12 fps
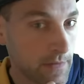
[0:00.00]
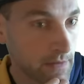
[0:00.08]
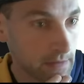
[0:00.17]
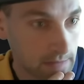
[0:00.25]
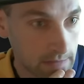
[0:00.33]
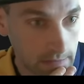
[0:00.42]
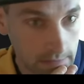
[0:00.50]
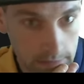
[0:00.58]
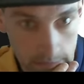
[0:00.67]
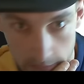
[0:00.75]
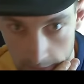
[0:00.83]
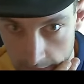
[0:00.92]
Dust to Dust
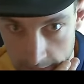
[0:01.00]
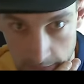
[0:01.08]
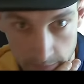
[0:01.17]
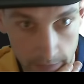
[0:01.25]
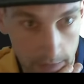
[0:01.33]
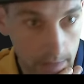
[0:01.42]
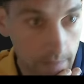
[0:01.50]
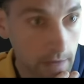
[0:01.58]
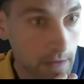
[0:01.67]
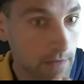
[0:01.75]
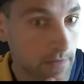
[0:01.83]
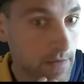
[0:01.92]
unless they're very, very
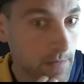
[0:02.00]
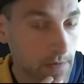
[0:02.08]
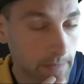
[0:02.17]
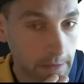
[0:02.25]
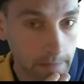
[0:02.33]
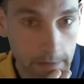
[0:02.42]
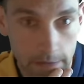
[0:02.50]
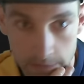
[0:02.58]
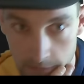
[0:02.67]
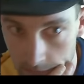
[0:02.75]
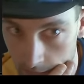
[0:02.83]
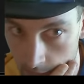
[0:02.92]
greedy with their mana base.
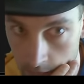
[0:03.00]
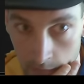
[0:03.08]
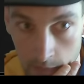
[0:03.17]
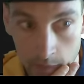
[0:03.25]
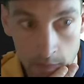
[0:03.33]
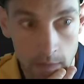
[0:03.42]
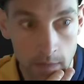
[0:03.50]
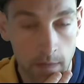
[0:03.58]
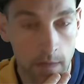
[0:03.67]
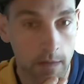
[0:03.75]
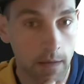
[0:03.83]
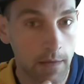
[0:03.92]

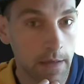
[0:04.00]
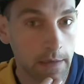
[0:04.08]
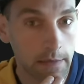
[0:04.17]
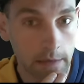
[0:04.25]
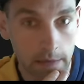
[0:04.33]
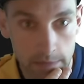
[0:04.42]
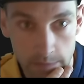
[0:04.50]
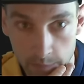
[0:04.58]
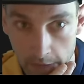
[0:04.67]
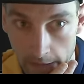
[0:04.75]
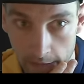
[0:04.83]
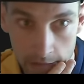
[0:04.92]
They're unlikely to
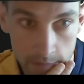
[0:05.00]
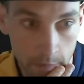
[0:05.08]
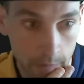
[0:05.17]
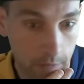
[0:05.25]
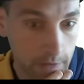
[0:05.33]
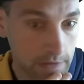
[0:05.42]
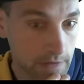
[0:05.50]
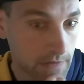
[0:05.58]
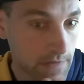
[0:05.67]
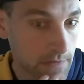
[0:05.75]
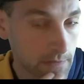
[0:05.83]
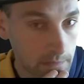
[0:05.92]
play out any more bridges.
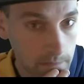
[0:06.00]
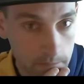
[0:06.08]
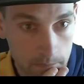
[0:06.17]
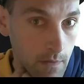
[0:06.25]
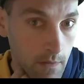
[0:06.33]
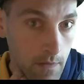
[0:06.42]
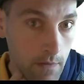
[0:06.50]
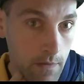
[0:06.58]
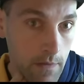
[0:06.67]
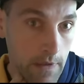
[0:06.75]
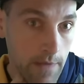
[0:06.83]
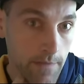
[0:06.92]

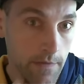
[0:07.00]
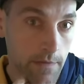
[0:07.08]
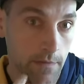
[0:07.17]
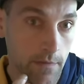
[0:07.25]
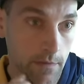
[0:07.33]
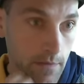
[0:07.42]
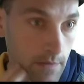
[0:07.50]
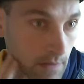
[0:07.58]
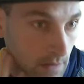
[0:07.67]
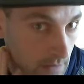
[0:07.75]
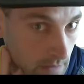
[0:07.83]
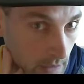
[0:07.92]
They have
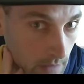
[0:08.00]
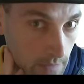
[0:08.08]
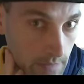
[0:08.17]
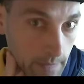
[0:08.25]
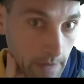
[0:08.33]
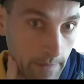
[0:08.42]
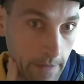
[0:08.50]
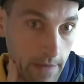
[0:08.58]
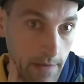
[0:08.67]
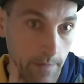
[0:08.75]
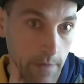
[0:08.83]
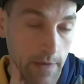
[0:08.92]
Counterspell mana
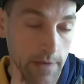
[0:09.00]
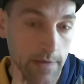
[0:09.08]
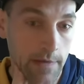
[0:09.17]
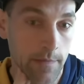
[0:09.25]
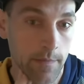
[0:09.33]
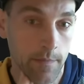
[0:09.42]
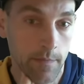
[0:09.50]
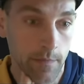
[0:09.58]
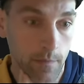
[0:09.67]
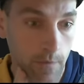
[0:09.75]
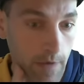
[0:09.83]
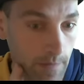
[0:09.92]
plus
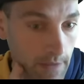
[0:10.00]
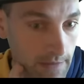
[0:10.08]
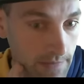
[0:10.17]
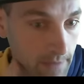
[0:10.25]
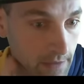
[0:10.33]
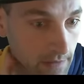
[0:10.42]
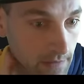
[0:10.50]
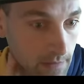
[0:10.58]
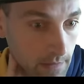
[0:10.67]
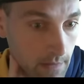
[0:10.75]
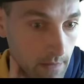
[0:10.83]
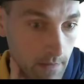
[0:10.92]
Red Blast mana.
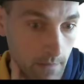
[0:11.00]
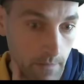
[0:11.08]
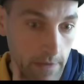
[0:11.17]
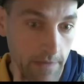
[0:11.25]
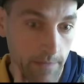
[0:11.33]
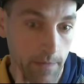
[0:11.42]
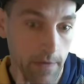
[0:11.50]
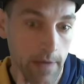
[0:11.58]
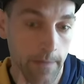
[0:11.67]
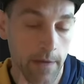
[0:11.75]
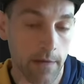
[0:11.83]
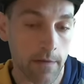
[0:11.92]
We have
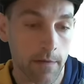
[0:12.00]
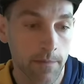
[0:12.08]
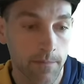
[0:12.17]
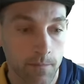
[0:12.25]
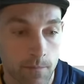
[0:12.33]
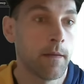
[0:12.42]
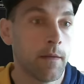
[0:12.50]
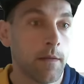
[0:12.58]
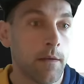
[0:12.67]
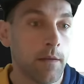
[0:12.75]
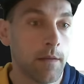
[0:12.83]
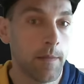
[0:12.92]
Prohibit.
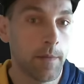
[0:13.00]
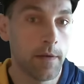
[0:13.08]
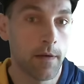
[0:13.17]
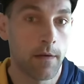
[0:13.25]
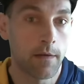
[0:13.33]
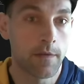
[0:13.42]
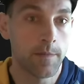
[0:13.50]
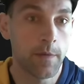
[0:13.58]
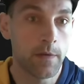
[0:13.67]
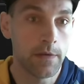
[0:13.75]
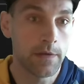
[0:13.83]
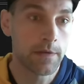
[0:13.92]
They play an Augur of
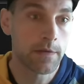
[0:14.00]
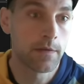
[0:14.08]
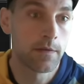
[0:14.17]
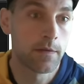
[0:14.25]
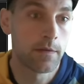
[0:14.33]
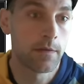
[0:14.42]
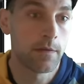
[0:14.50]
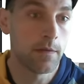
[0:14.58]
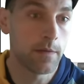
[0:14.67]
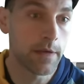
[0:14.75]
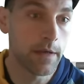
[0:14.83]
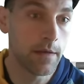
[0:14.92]
Bolas.
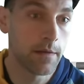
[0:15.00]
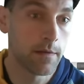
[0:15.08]
Okay.